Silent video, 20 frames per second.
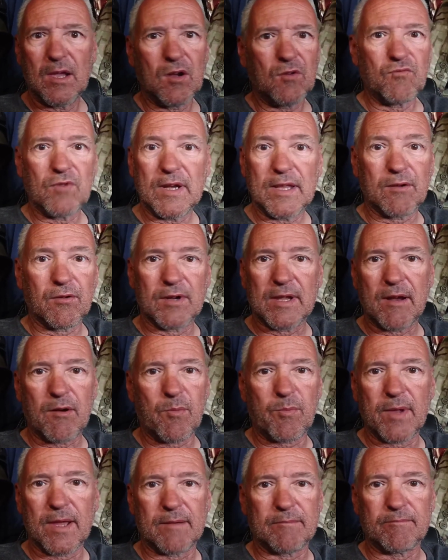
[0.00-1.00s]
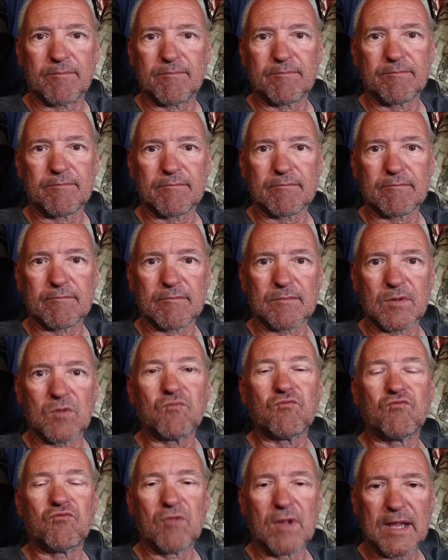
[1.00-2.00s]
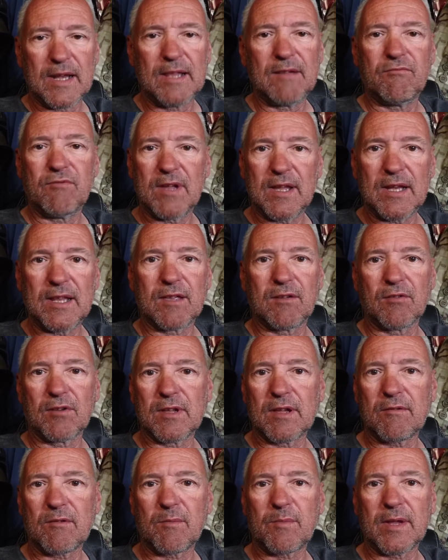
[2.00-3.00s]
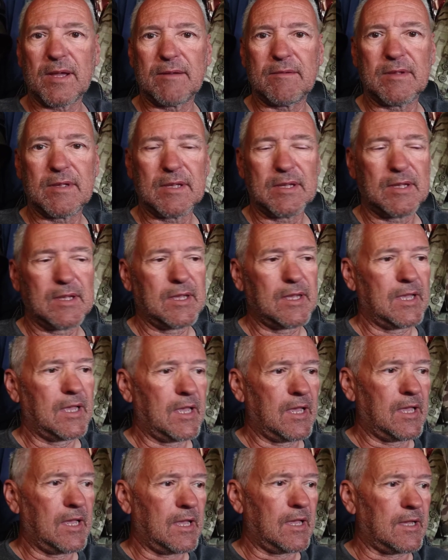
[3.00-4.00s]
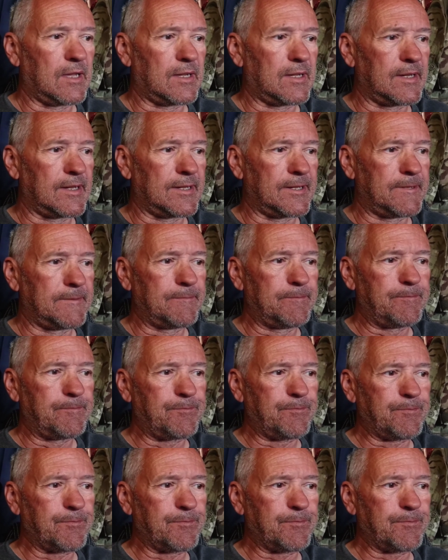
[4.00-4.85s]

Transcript: Really good aeroplane. Really good aeroplane. But